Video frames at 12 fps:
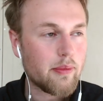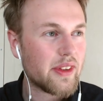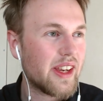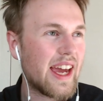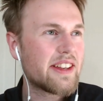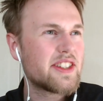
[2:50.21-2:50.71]

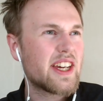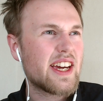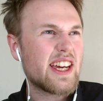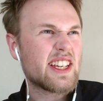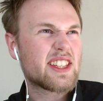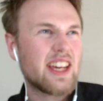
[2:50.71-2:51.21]

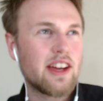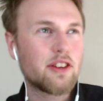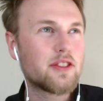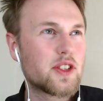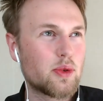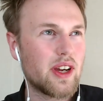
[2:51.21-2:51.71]
NJ is kind
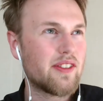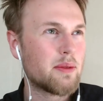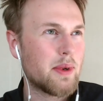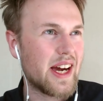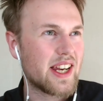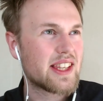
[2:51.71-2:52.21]
of driven
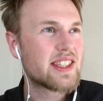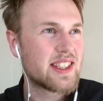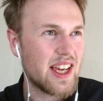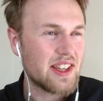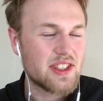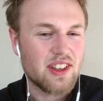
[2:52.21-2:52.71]
by that
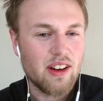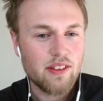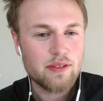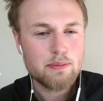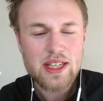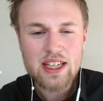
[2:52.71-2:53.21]
sense
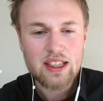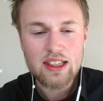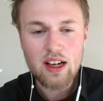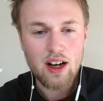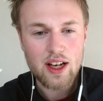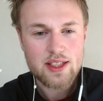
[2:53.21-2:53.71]
of being
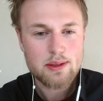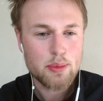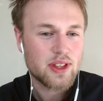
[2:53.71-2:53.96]
lost,